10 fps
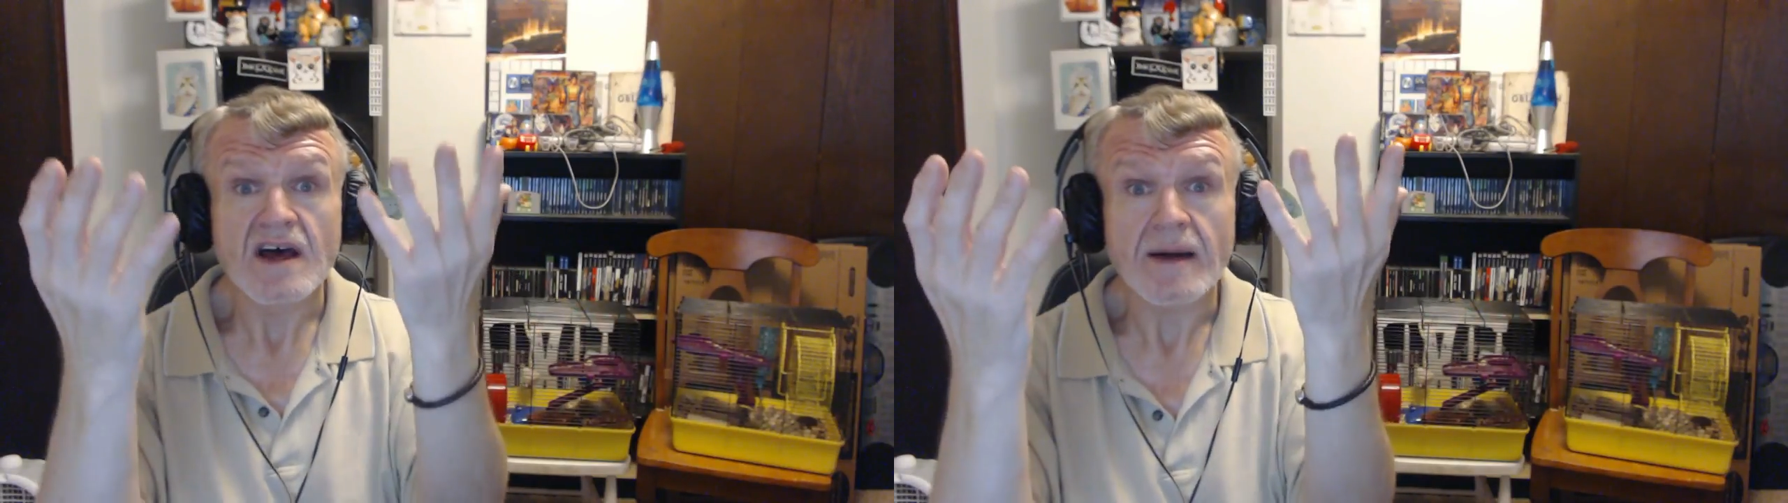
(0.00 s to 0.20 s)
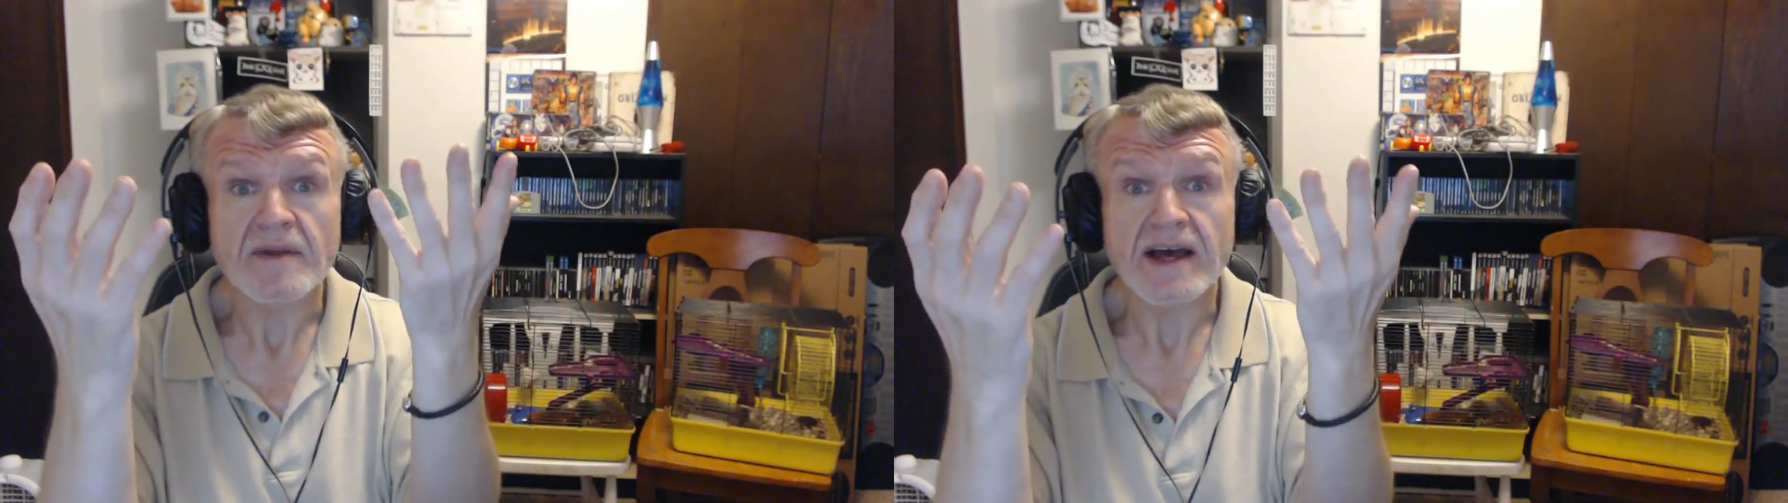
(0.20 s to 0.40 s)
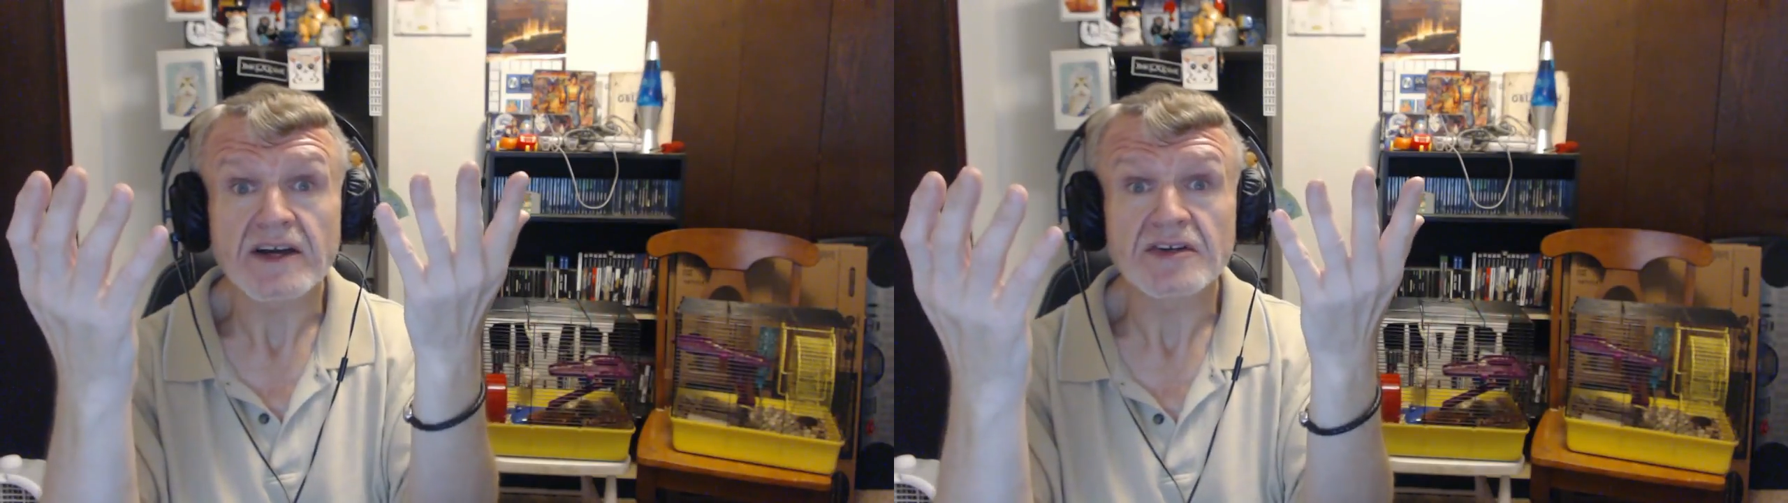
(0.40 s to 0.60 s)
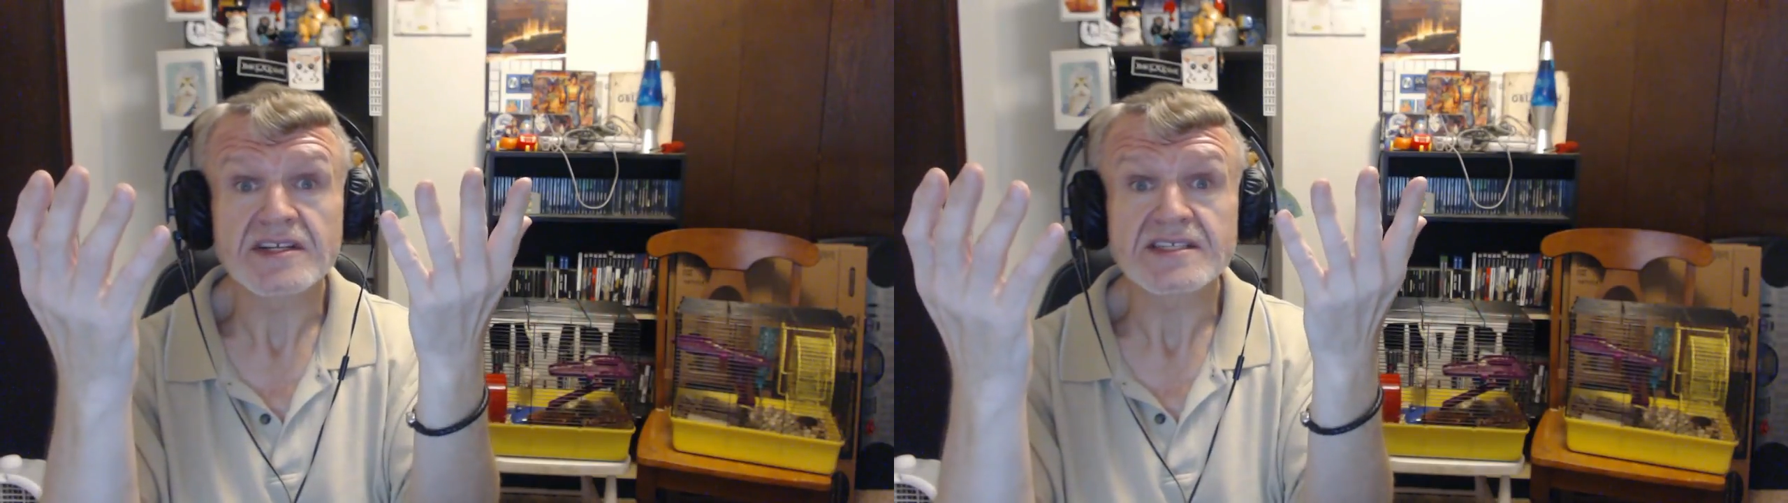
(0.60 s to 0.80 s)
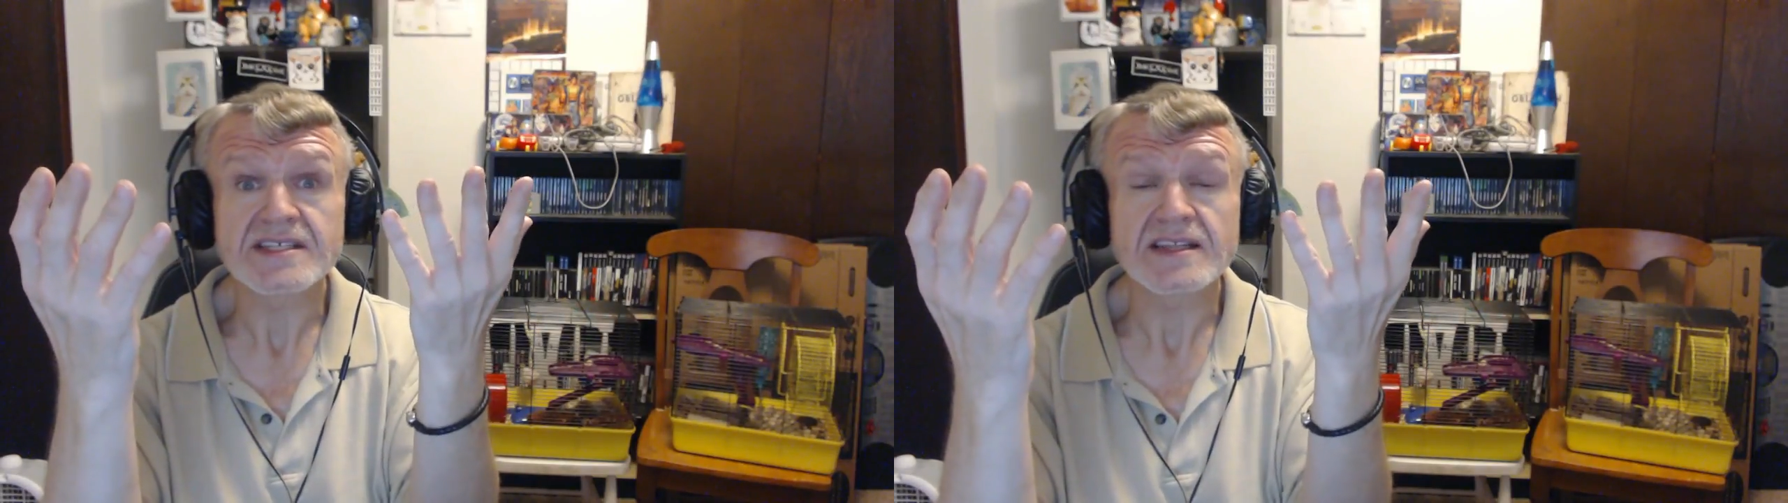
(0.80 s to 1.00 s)
I'm not
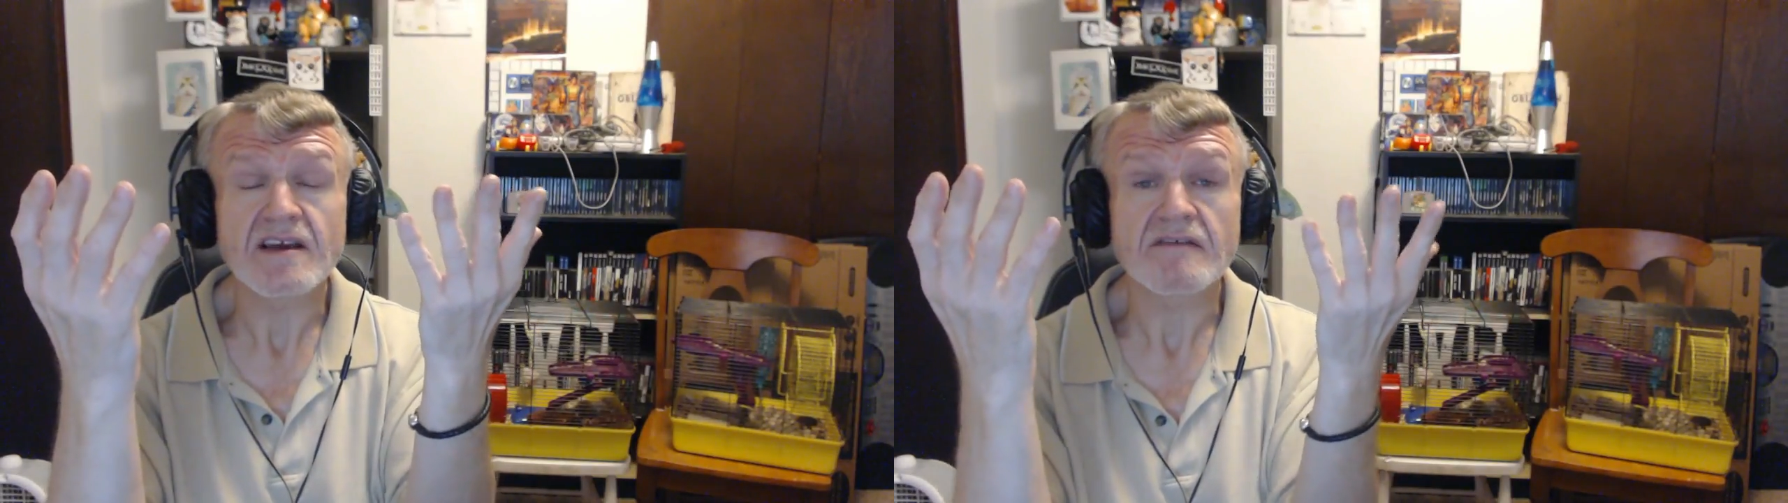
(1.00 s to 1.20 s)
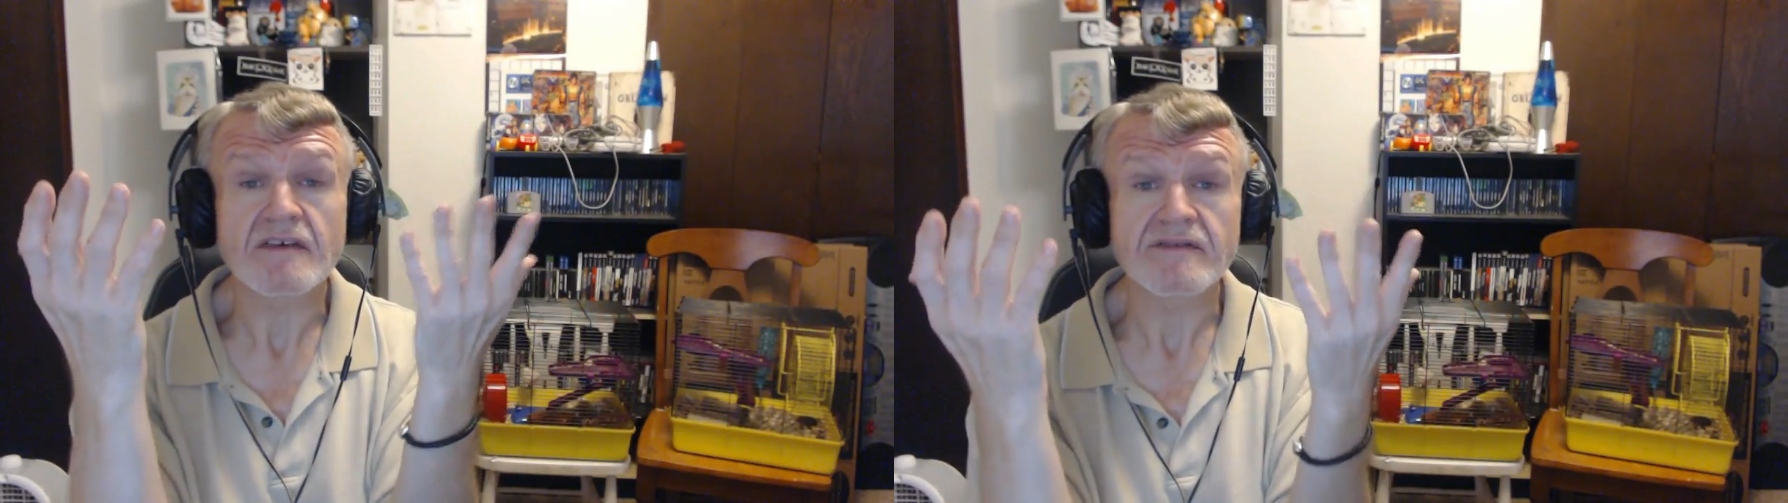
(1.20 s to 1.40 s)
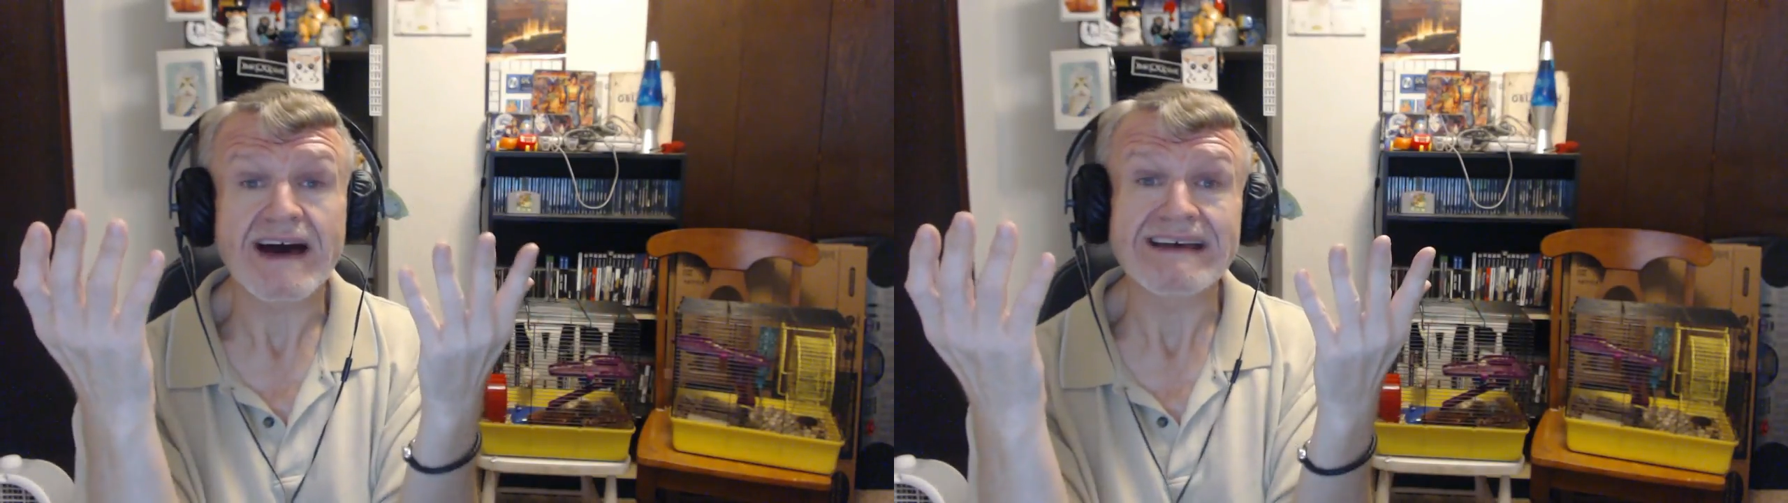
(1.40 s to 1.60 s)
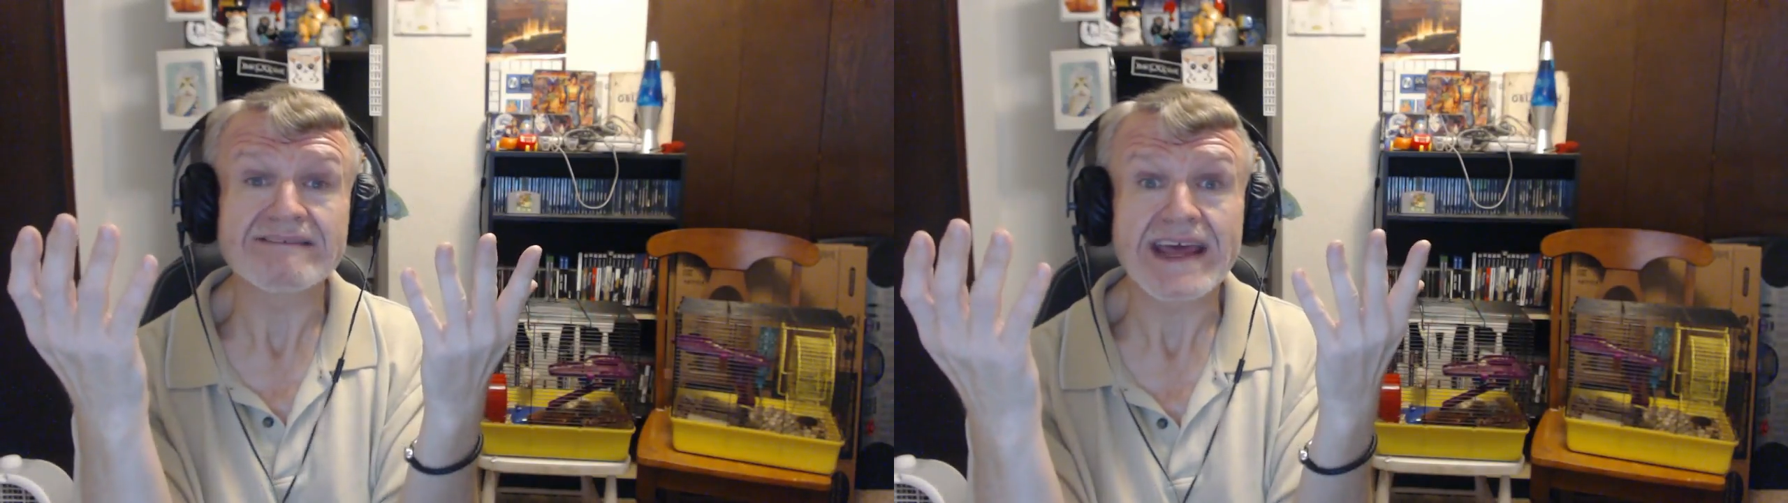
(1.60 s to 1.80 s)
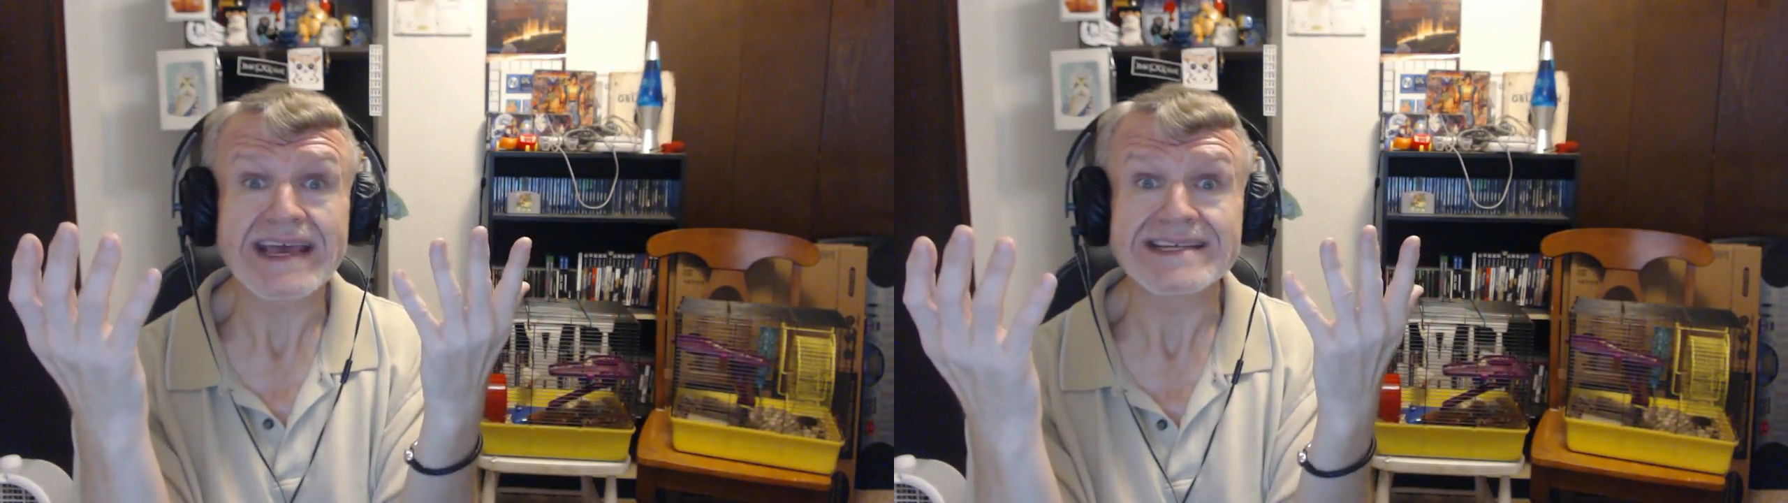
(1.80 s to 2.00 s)
going to sit there for
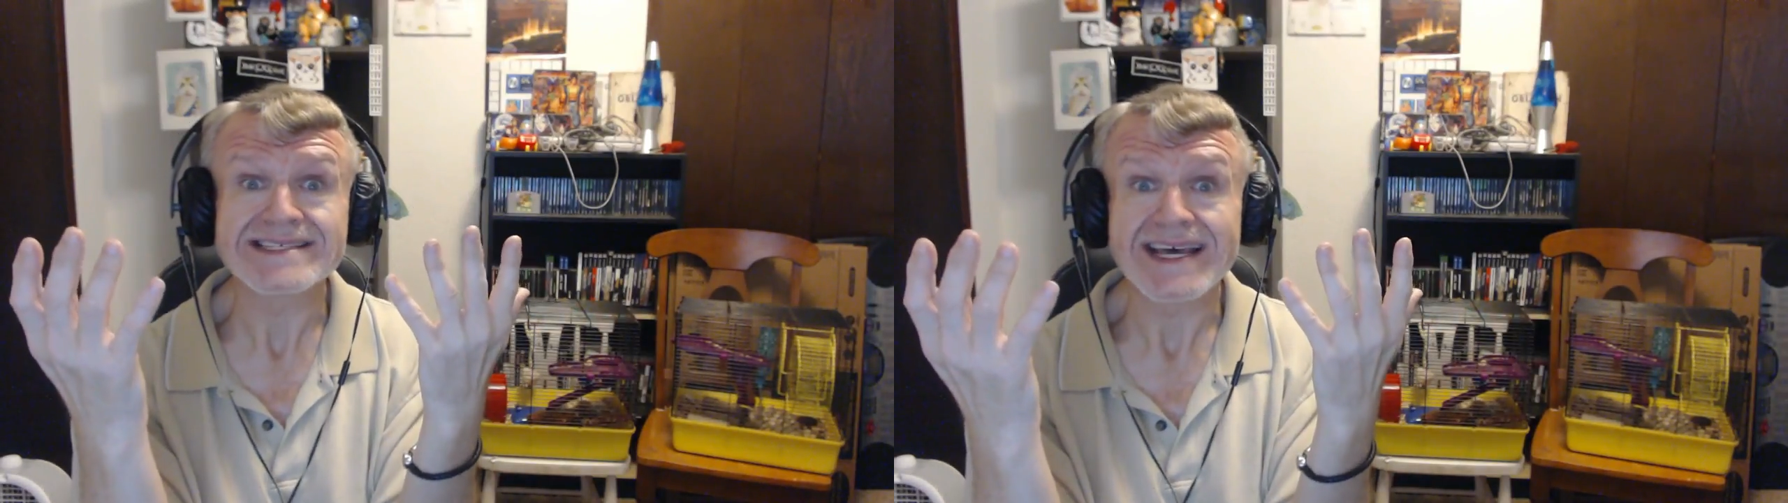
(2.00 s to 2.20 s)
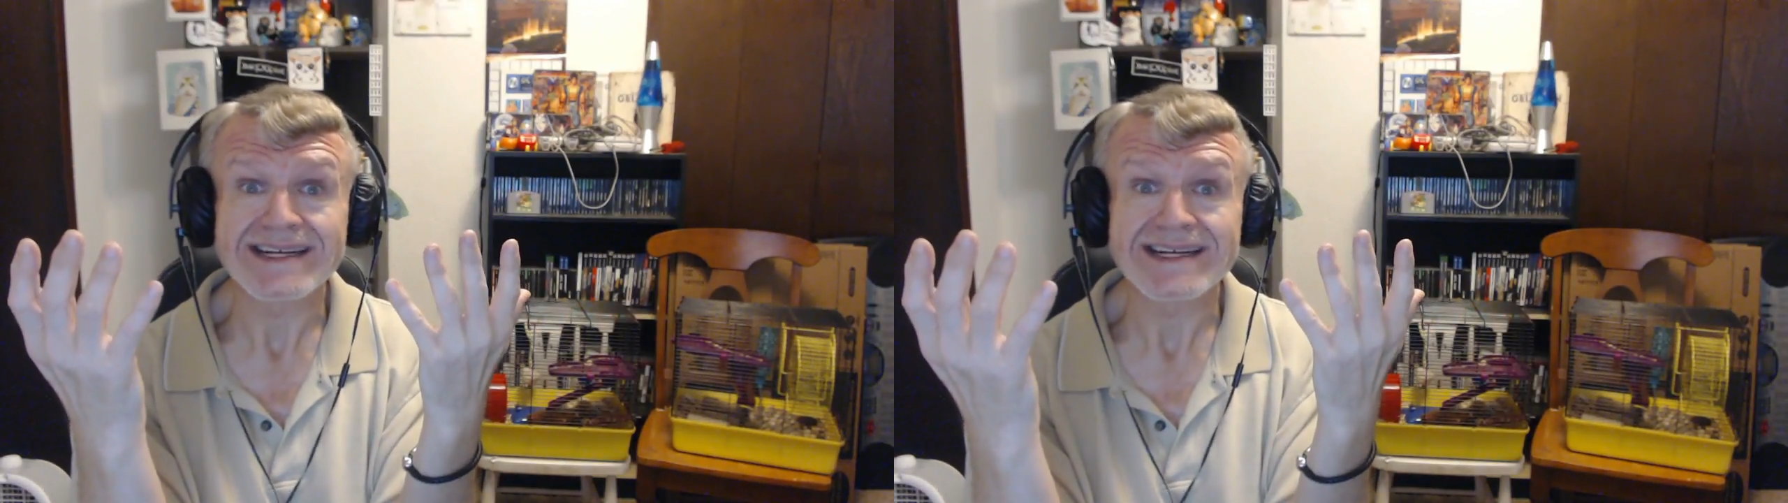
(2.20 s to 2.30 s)
5 days